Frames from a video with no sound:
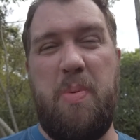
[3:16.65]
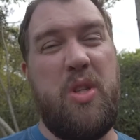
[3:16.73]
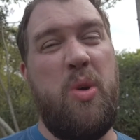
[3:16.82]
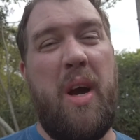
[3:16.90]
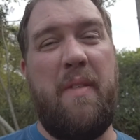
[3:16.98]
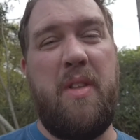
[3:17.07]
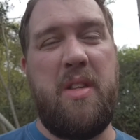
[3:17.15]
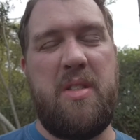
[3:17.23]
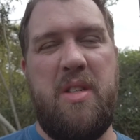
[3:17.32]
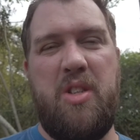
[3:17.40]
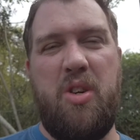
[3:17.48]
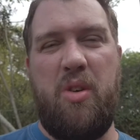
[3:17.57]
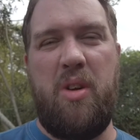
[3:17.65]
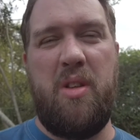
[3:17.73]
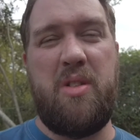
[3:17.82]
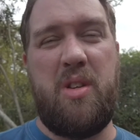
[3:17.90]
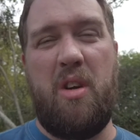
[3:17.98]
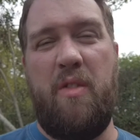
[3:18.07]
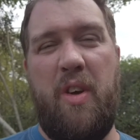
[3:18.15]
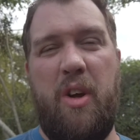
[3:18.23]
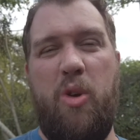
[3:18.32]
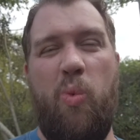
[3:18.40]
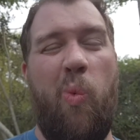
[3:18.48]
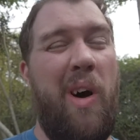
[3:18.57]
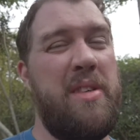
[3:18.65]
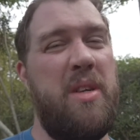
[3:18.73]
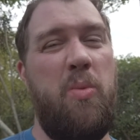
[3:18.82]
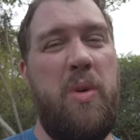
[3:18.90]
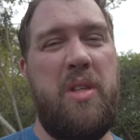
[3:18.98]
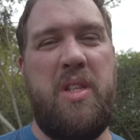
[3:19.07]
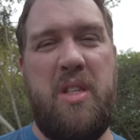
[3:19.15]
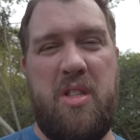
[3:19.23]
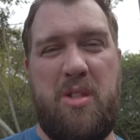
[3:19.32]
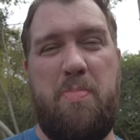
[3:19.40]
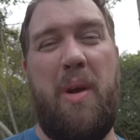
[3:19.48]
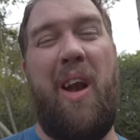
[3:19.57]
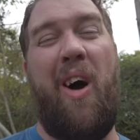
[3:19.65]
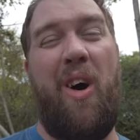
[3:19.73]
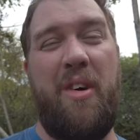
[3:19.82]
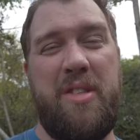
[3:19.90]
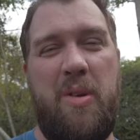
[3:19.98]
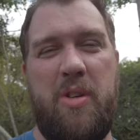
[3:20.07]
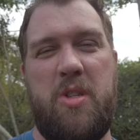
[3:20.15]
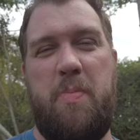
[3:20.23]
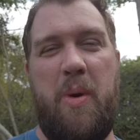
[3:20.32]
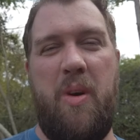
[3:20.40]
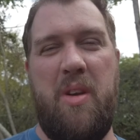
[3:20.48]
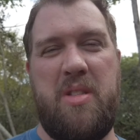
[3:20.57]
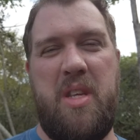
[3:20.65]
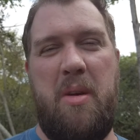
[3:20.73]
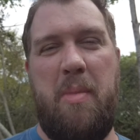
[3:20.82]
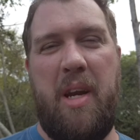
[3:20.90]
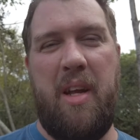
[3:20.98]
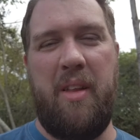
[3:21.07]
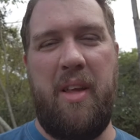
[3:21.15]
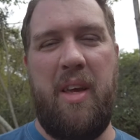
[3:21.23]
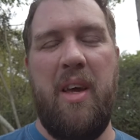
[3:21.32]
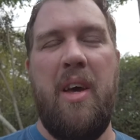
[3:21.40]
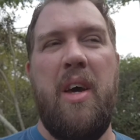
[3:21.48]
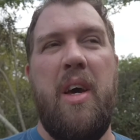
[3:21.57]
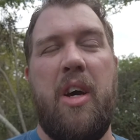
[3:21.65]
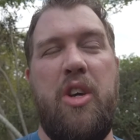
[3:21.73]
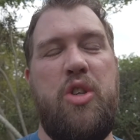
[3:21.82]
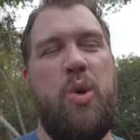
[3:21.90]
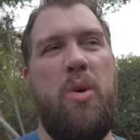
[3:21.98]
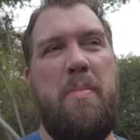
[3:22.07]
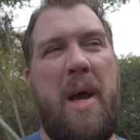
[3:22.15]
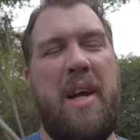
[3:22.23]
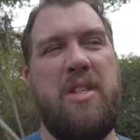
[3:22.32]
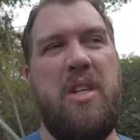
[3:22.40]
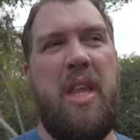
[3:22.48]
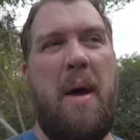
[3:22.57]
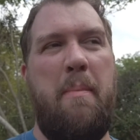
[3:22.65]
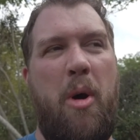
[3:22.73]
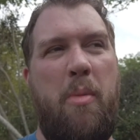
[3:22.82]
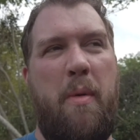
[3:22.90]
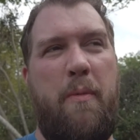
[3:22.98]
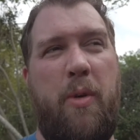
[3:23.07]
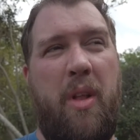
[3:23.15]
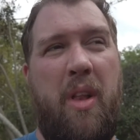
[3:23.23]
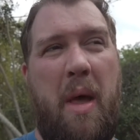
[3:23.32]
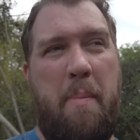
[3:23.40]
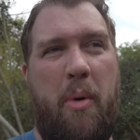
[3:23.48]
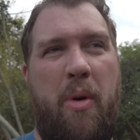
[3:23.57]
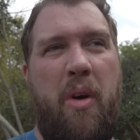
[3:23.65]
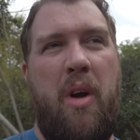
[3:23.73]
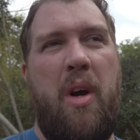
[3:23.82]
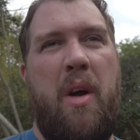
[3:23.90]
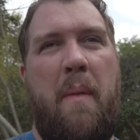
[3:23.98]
But you have the centurion servant who wasn't with Jesus but also experienced it immediately. Could you imagine that moment for the leper?